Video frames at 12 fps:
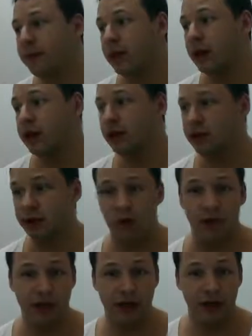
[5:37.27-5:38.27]
So
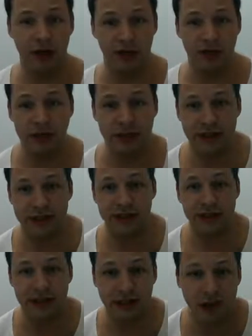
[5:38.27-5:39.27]
there you go. This is the
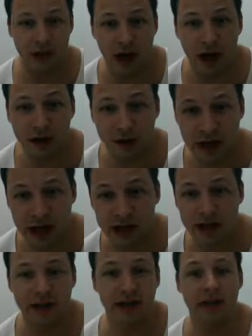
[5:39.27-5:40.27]
tip on how to
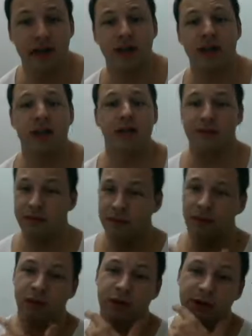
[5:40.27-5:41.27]
get the
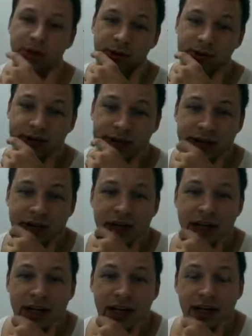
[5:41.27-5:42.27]
Pokemon,
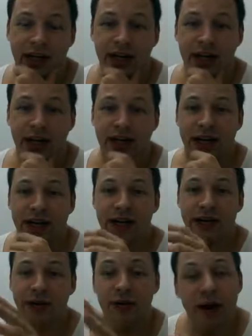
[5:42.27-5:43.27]

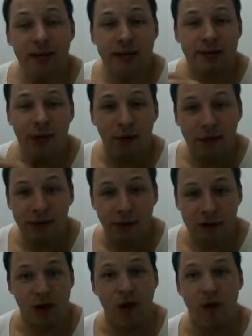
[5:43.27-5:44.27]
rarest
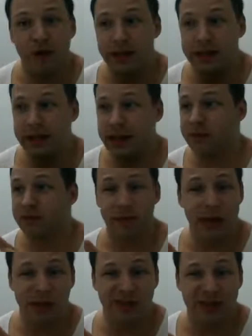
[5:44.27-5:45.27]
Pokemons, hopefully in the games,
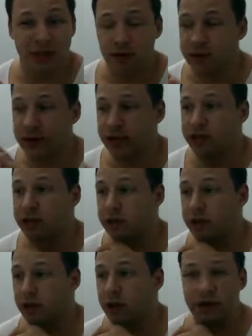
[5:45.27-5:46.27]
maybe even some
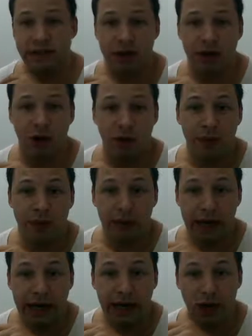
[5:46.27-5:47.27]
legendary ones. I hope it
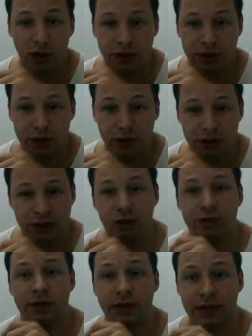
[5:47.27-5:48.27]
really helps you. So
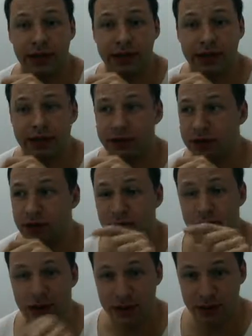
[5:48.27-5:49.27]
if you like this video,
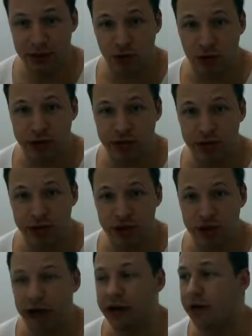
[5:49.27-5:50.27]
please subscribe to this
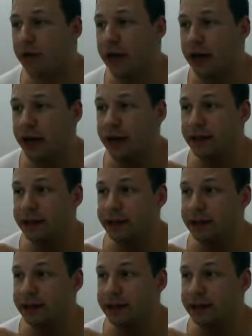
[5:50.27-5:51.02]
channel and